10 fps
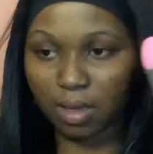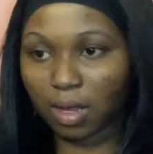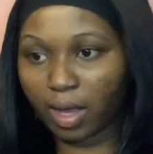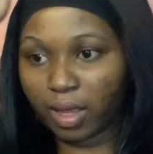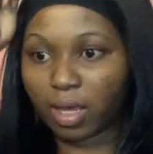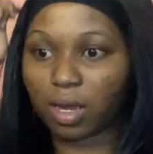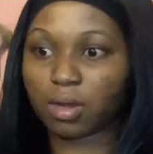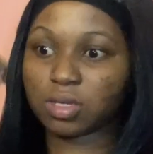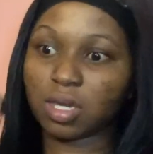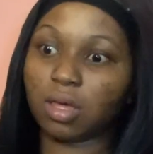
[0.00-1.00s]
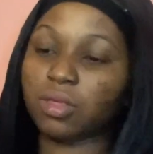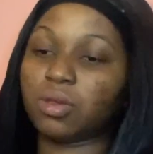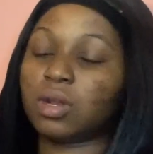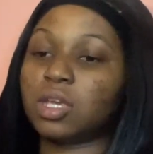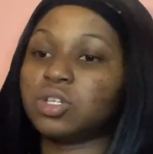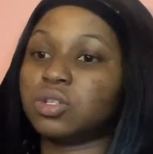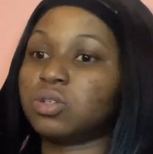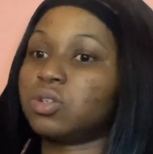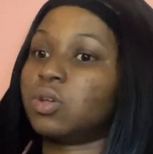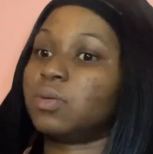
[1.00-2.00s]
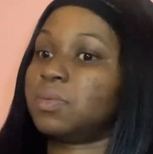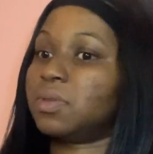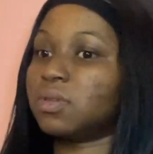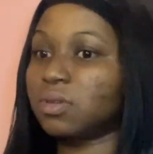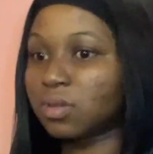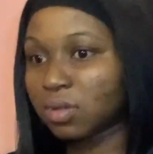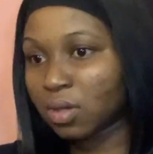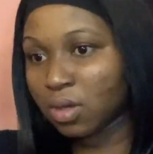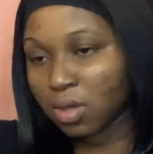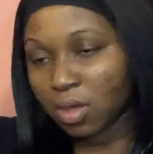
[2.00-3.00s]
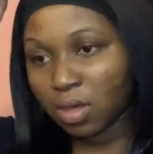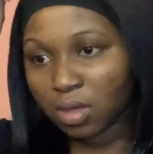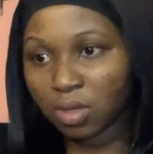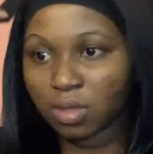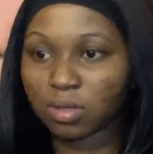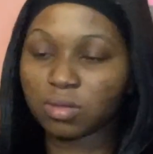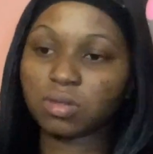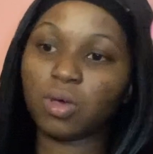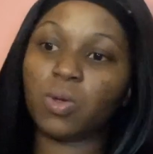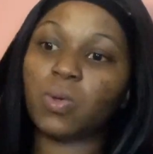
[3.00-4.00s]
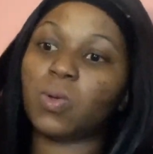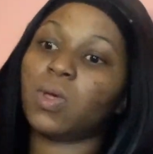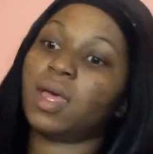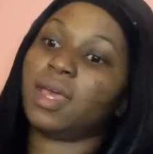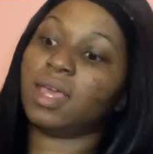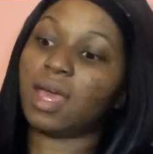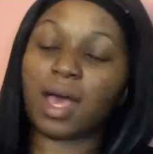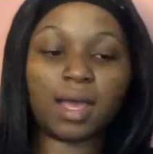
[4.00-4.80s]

I encourage healthy relationships. So yeah,